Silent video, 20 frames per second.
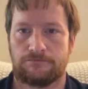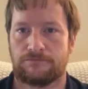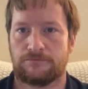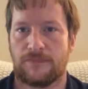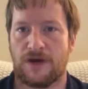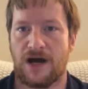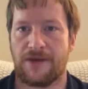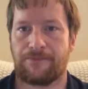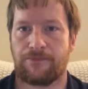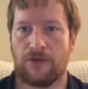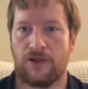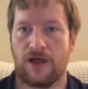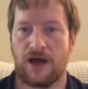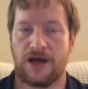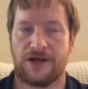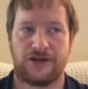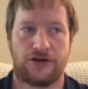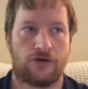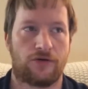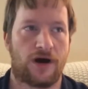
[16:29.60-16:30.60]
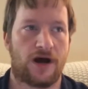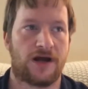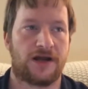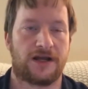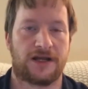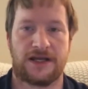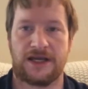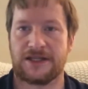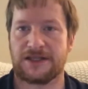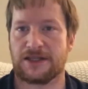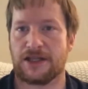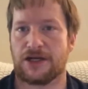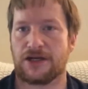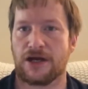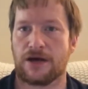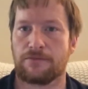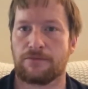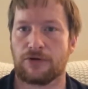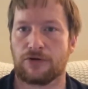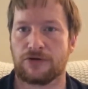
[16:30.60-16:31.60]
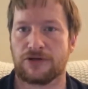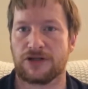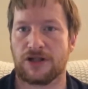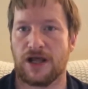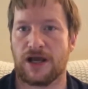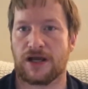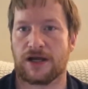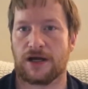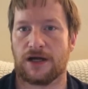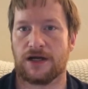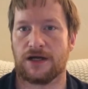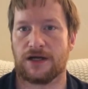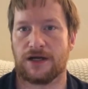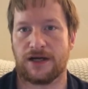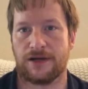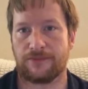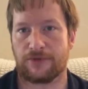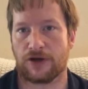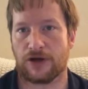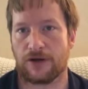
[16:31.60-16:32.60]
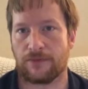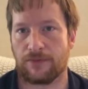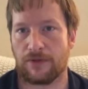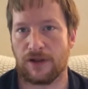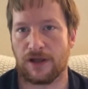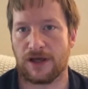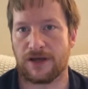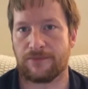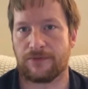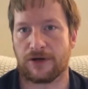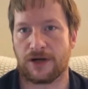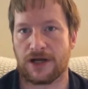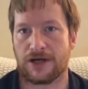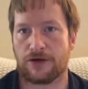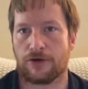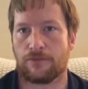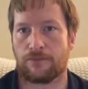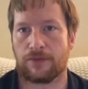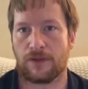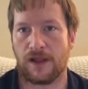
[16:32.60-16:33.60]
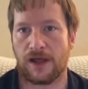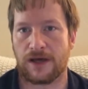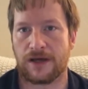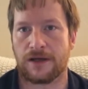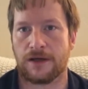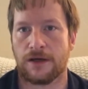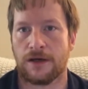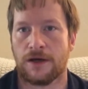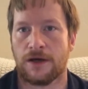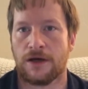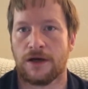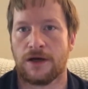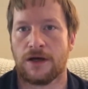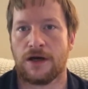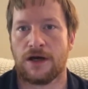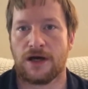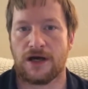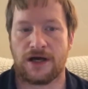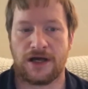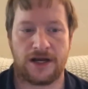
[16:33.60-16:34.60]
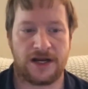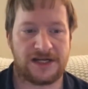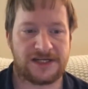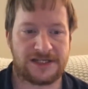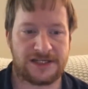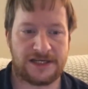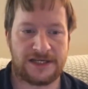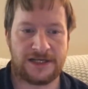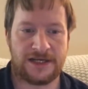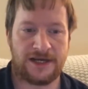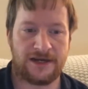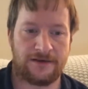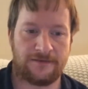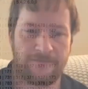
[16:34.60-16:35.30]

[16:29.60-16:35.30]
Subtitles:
I get the numbers like I am gonna play, but I don't play. And I see if